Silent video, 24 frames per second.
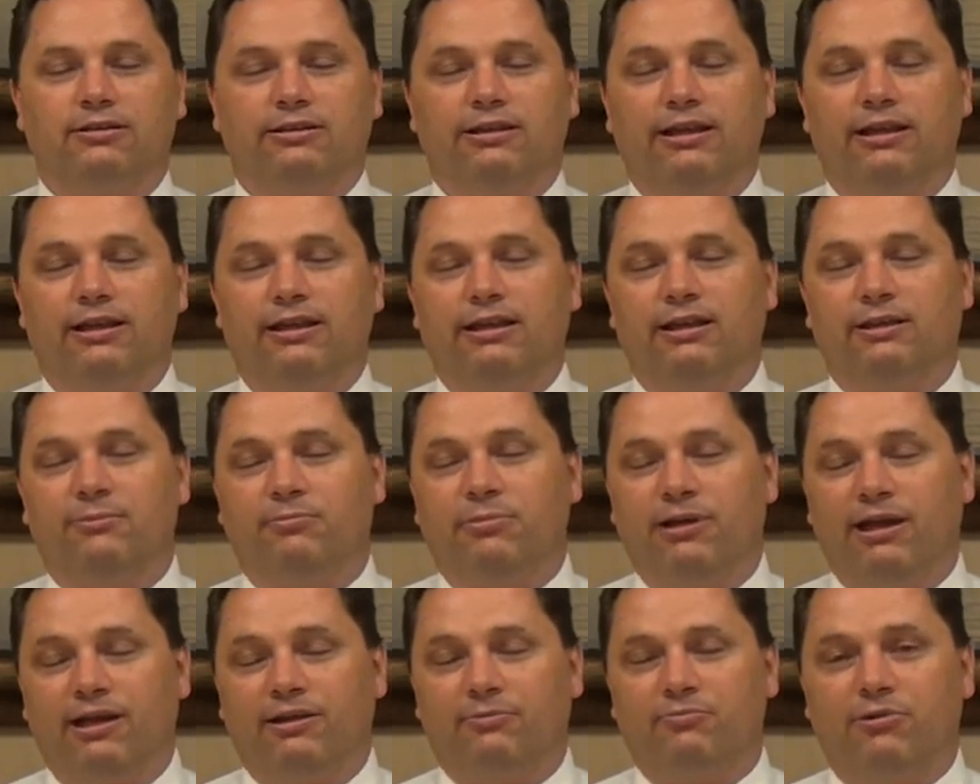they can
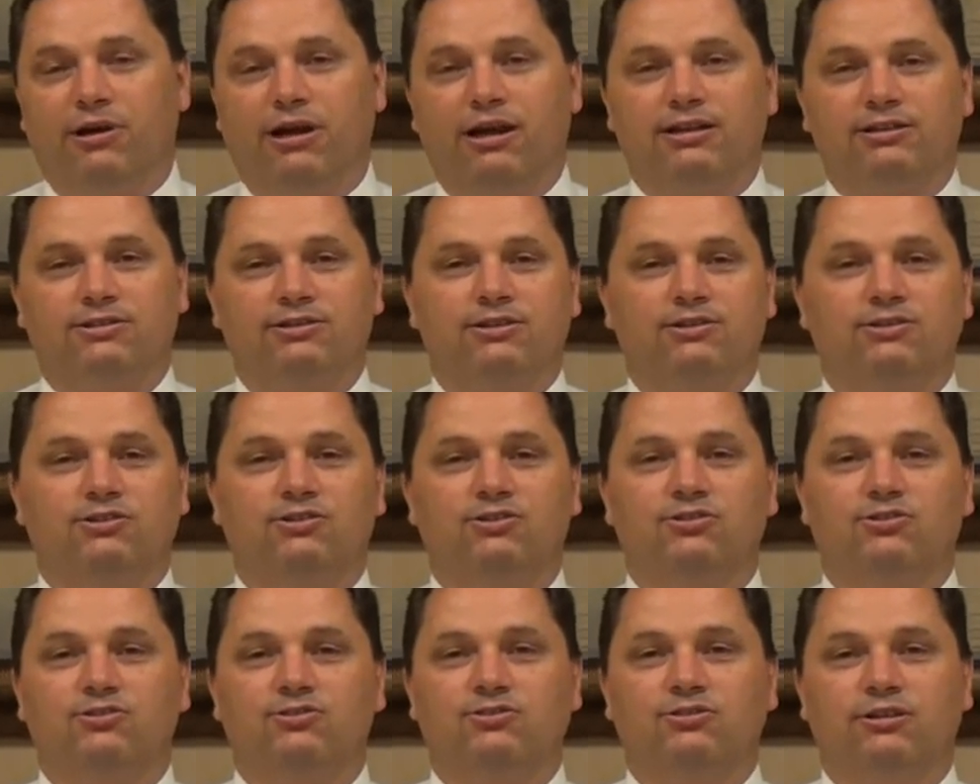impact
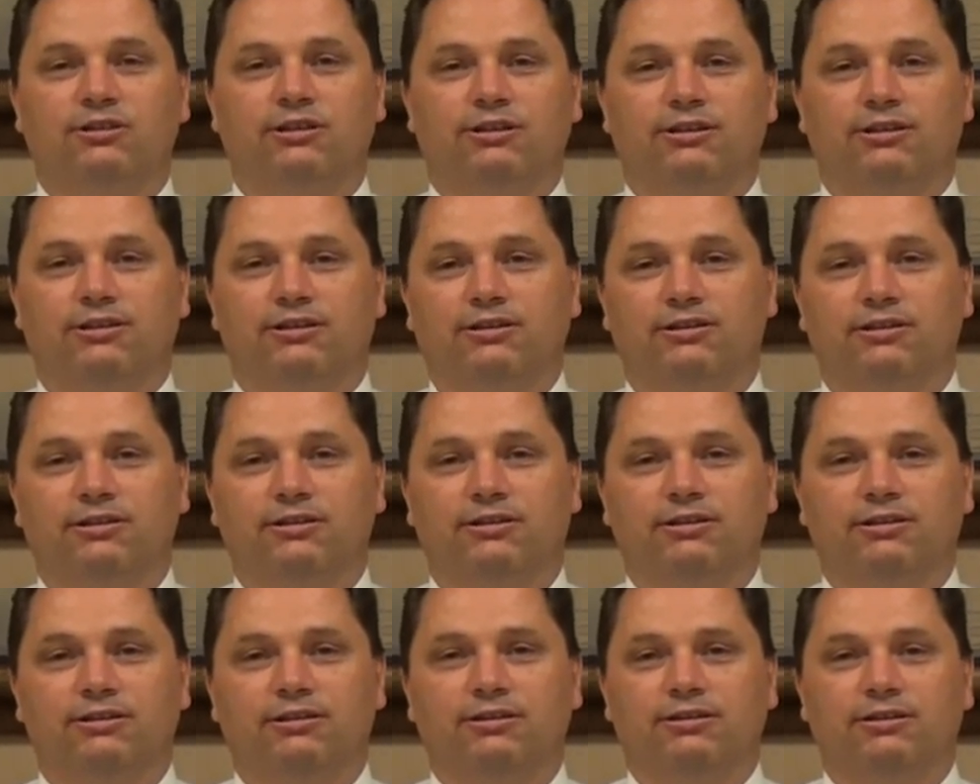processes and
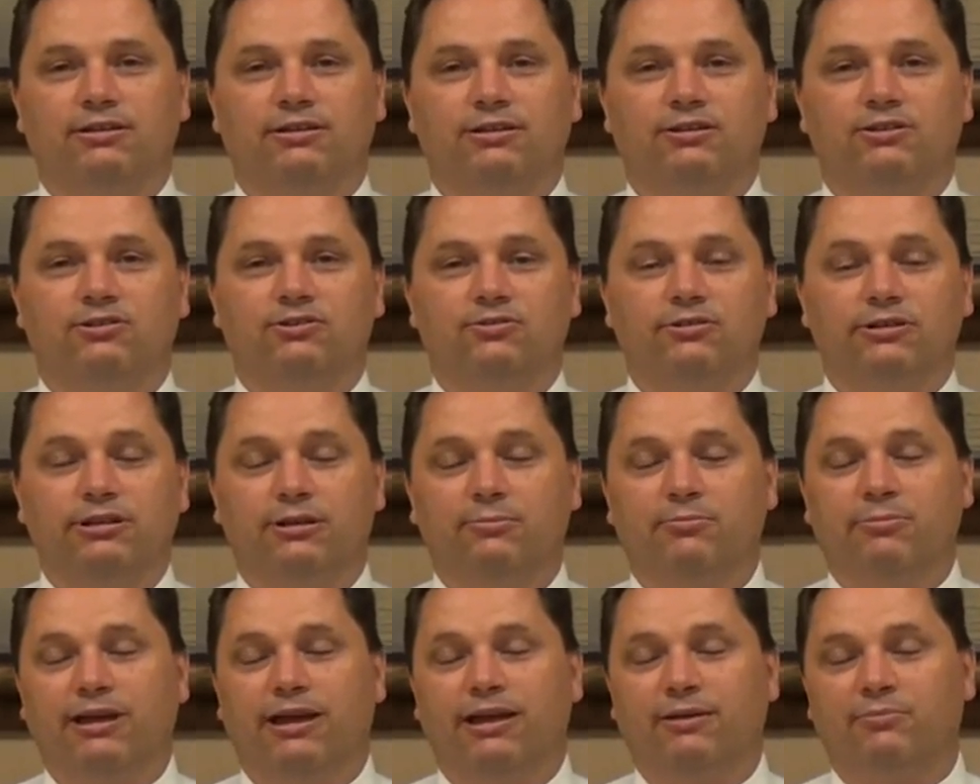certainly
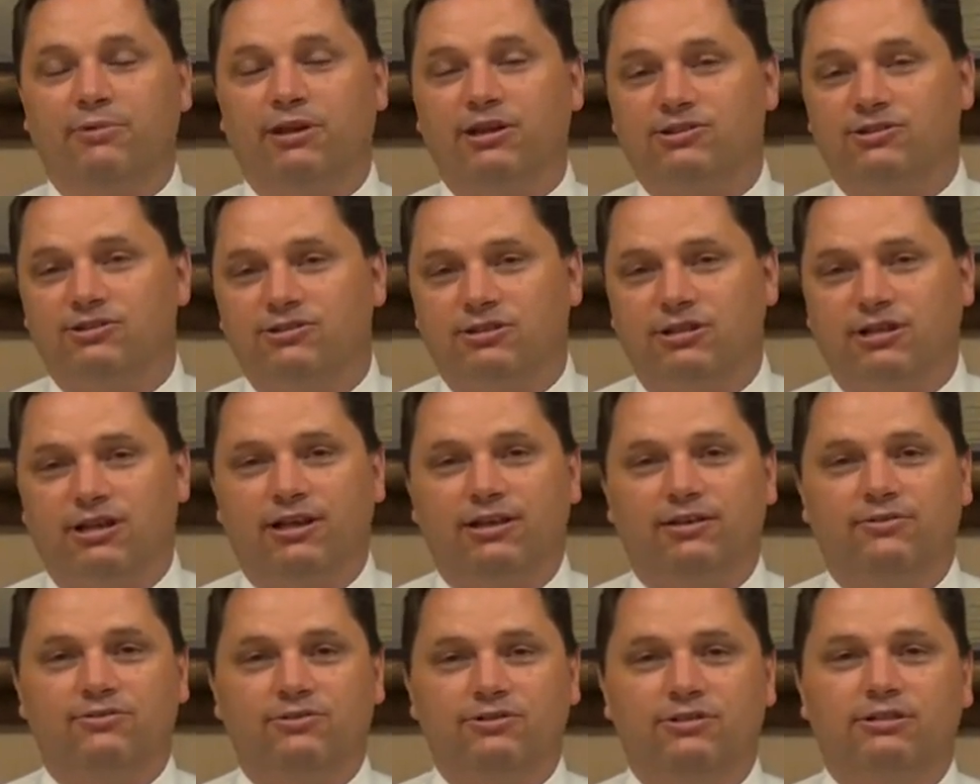impact patients'
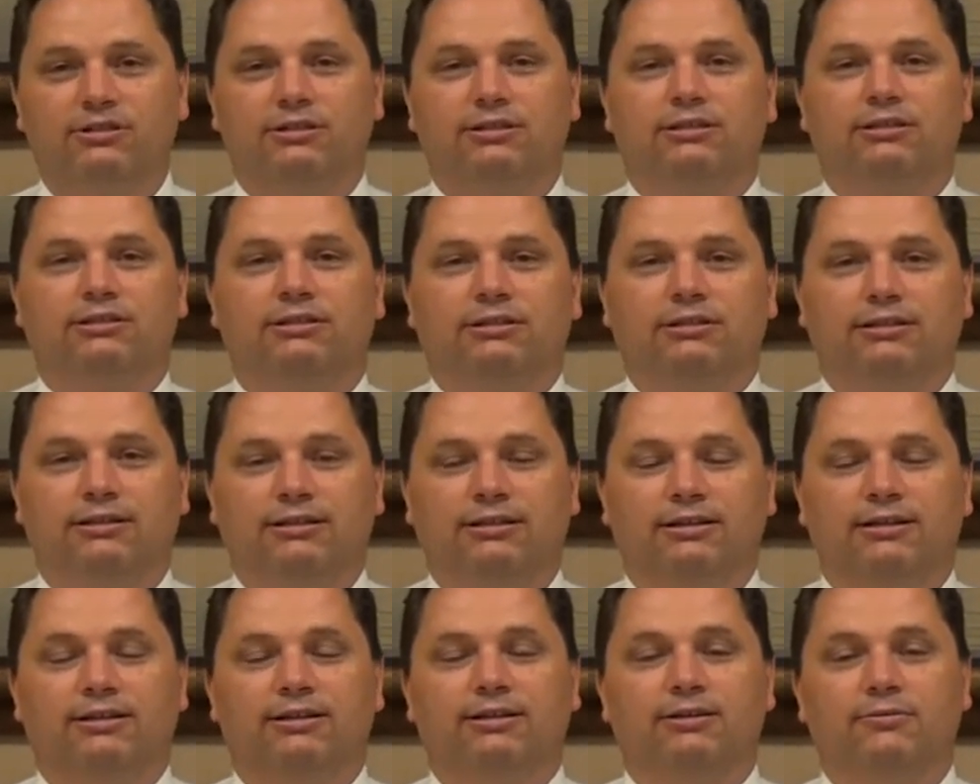lives.
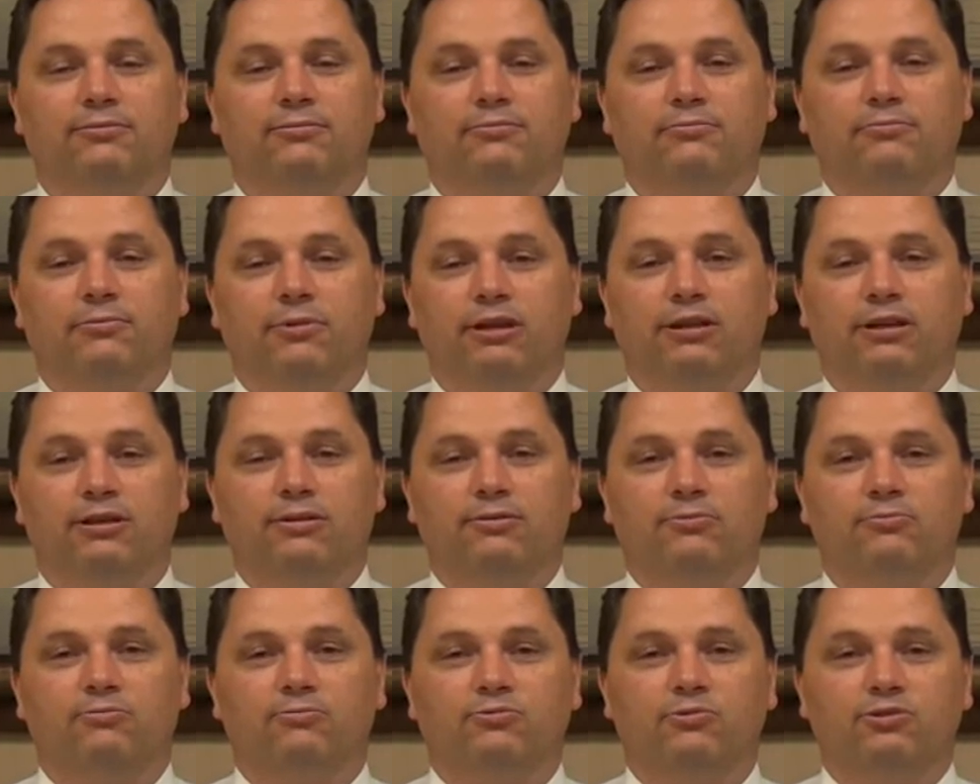
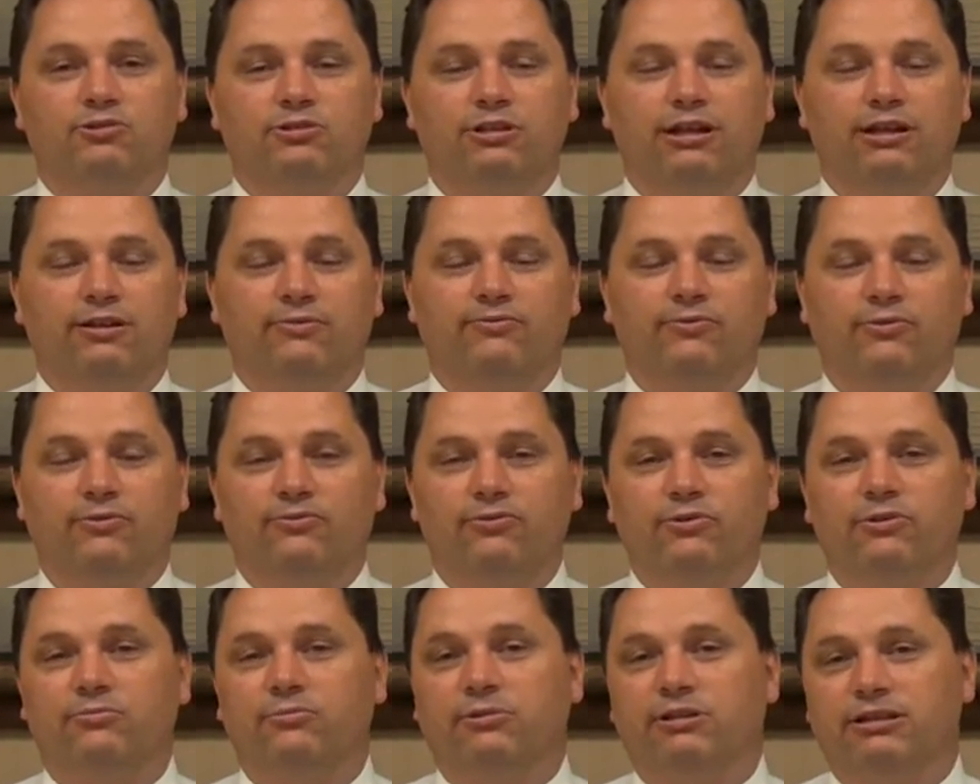And there's a lot of
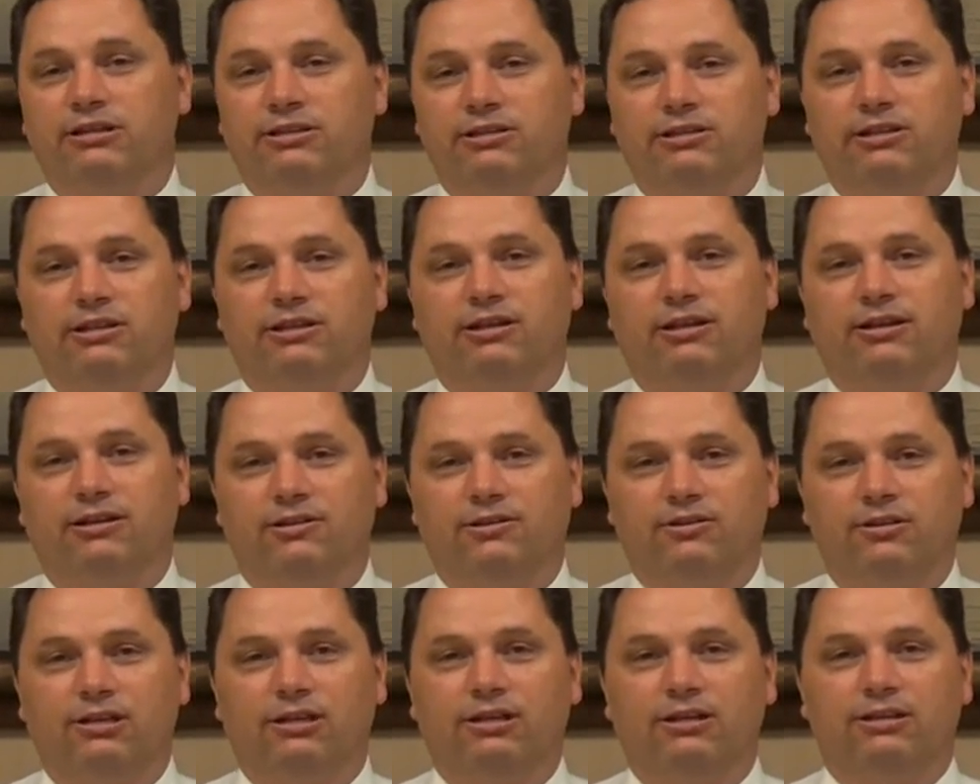fulfillment that you get out
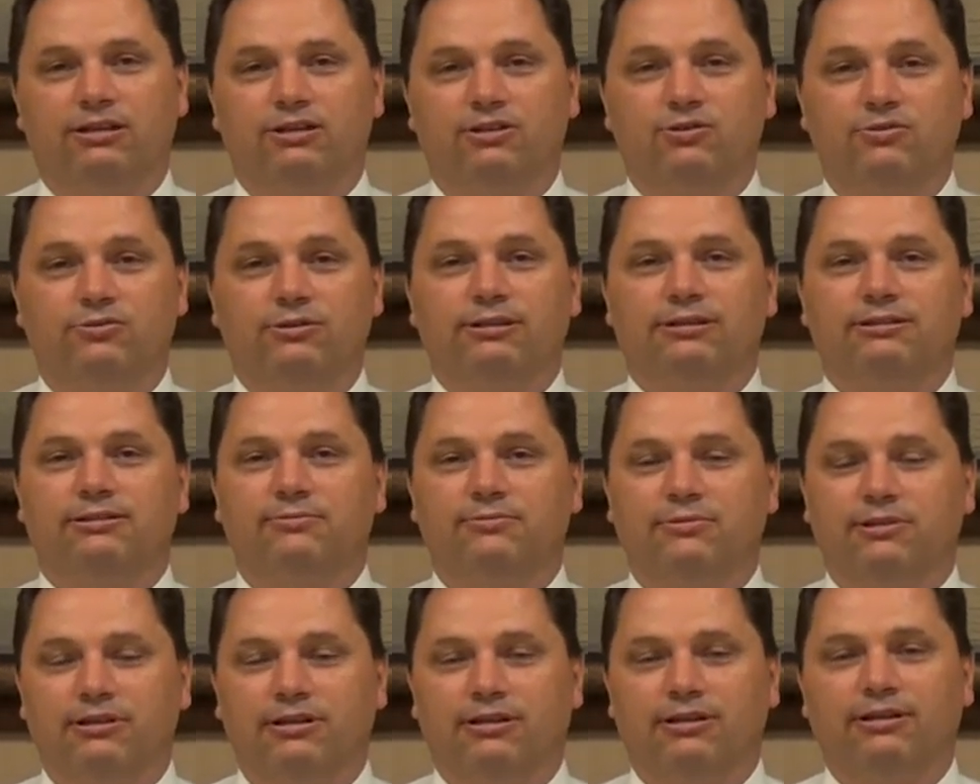of doing
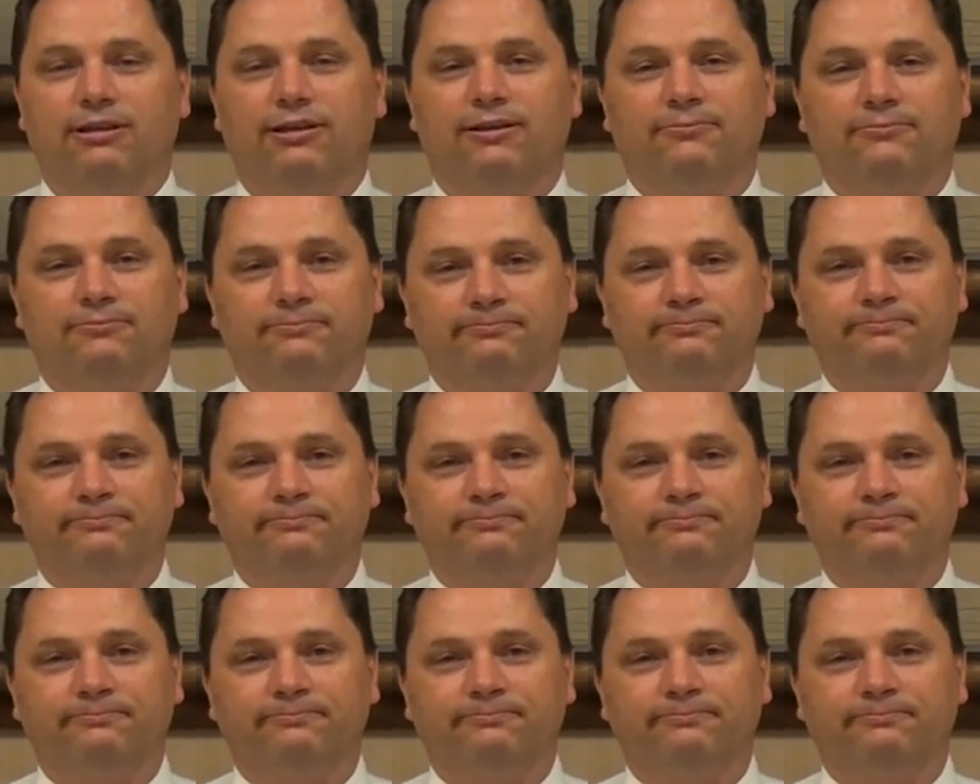something like that.